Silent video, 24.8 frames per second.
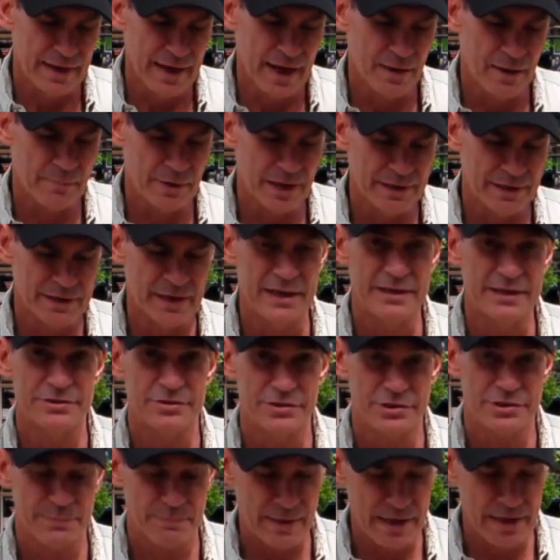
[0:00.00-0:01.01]
Now my
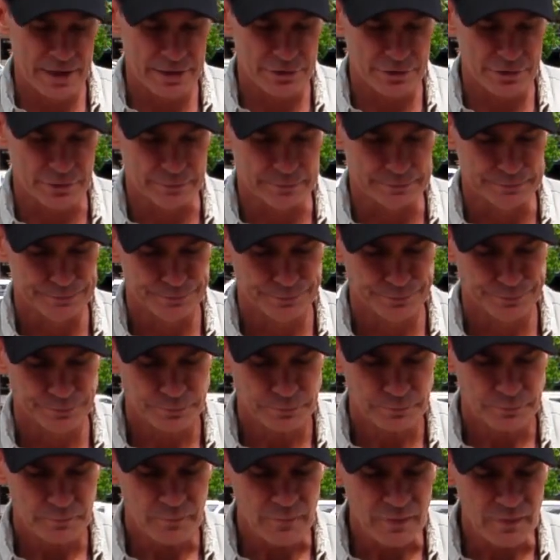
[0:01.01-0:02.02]
days are special.
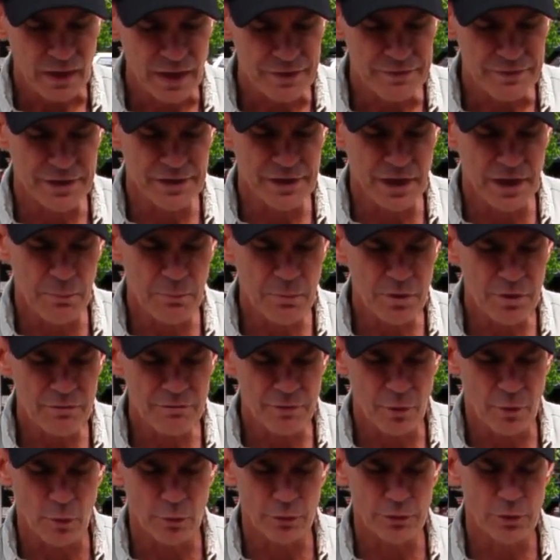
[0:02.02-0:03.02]
The
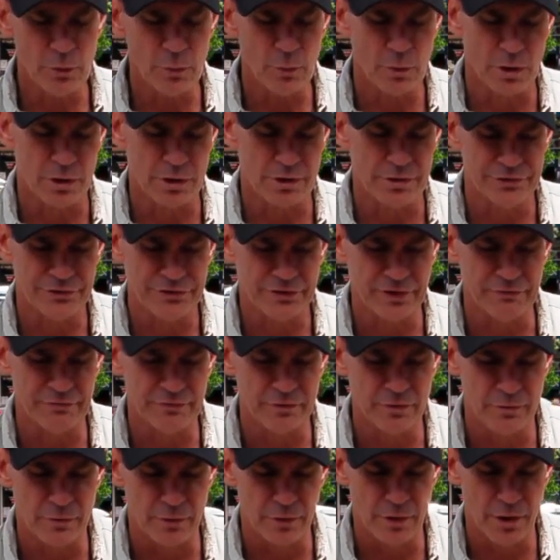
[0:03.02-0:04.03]
number of older workers
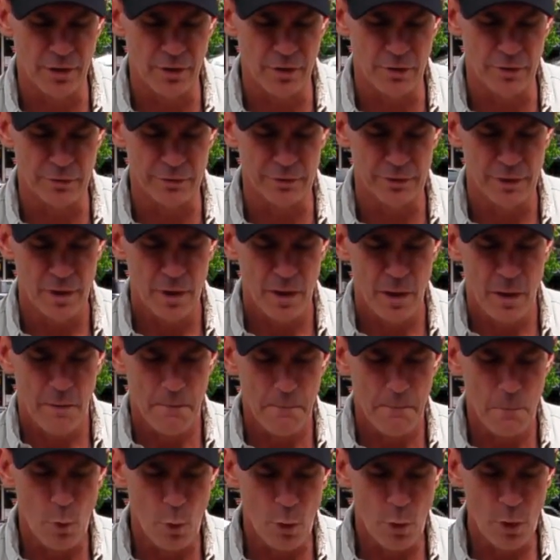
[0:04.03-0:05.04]
have grown
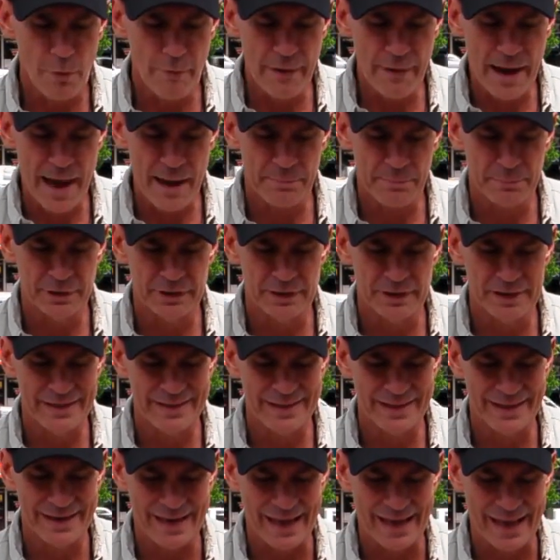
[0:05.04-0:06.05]
more
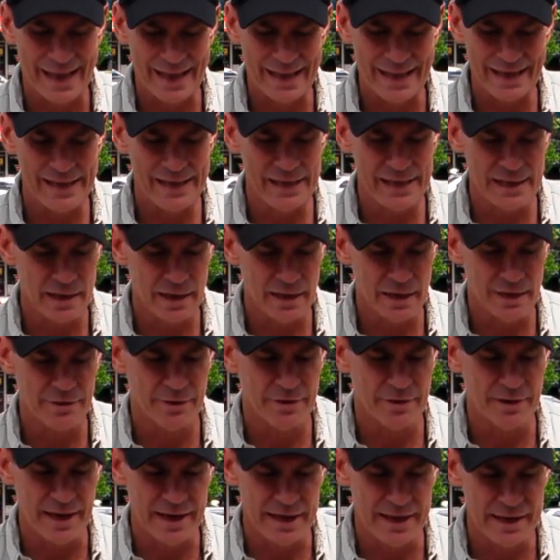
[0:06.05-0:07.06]
rapidly than any
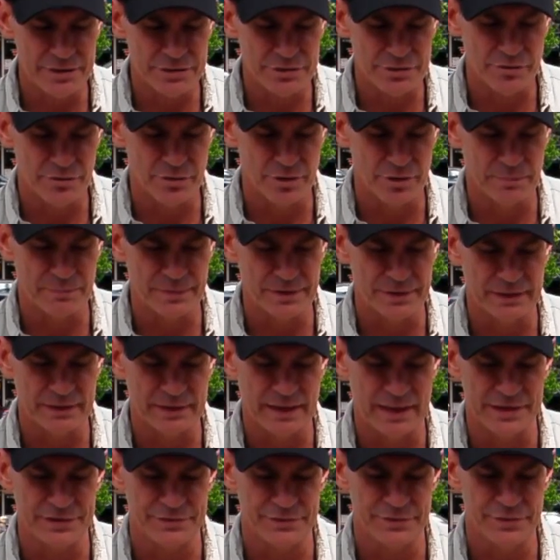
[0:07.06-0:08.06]
other age group in
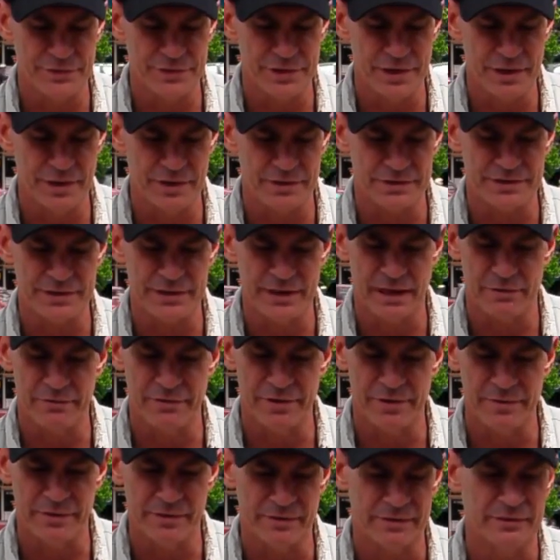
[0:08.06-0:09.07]
the last few years.
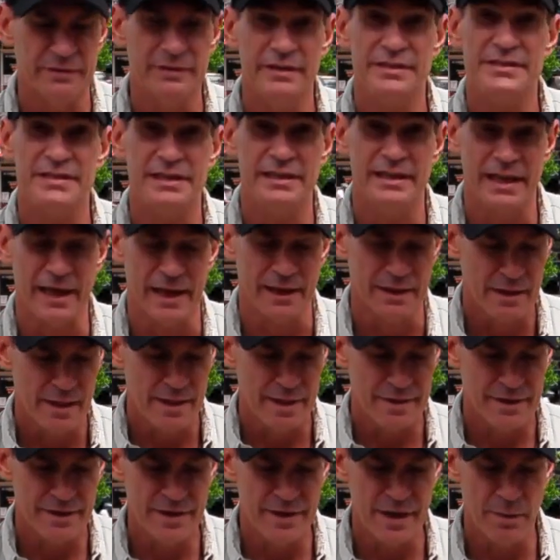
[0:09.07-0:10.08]
Now, listen to that.
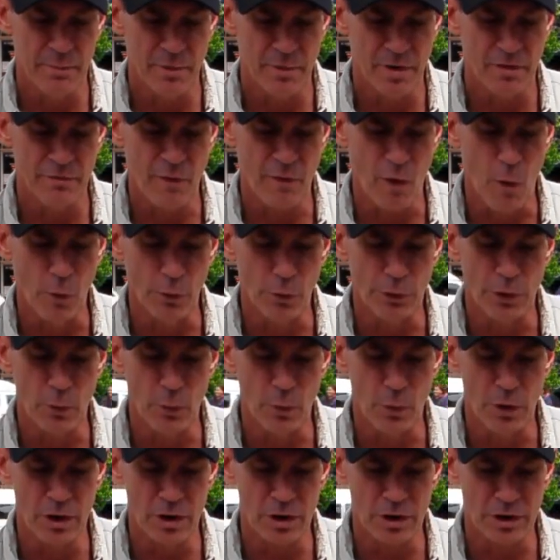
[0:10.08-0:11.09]
The number of
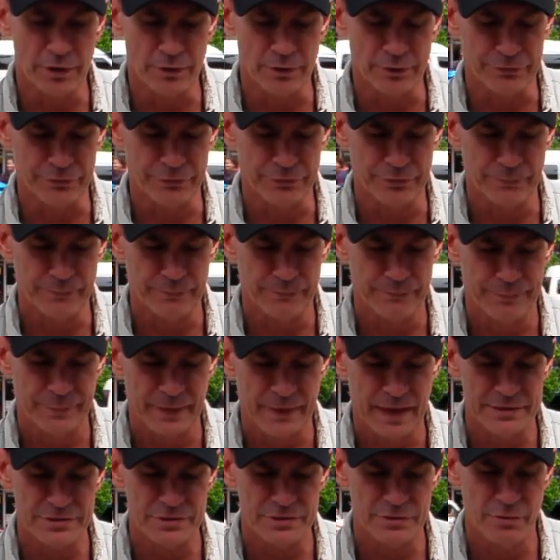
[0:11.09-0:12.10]
older workers
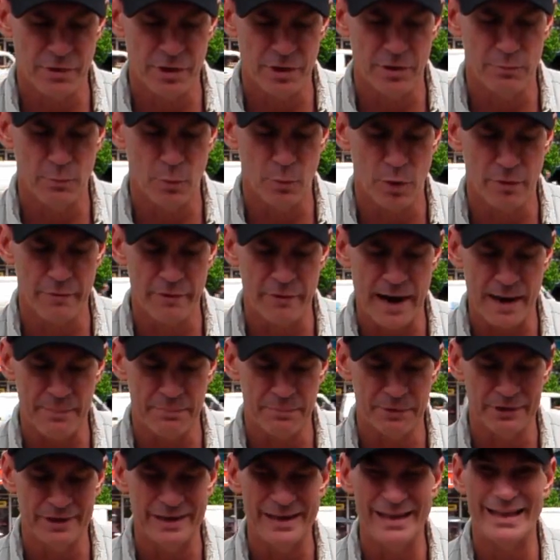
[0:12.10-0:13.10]
has grown more
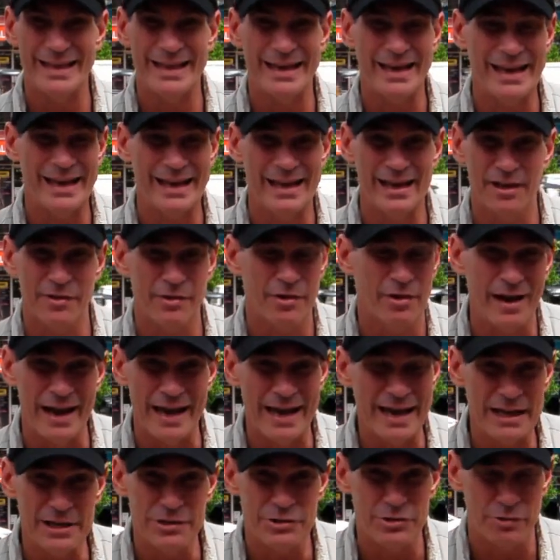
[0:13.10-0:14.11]
rapidly than any
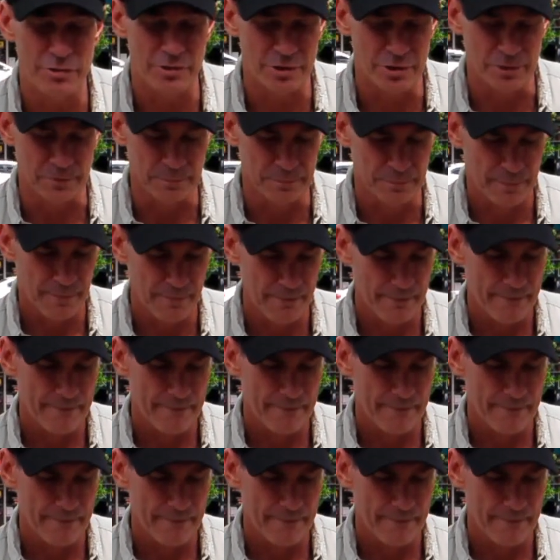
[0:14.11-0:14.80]
other age group.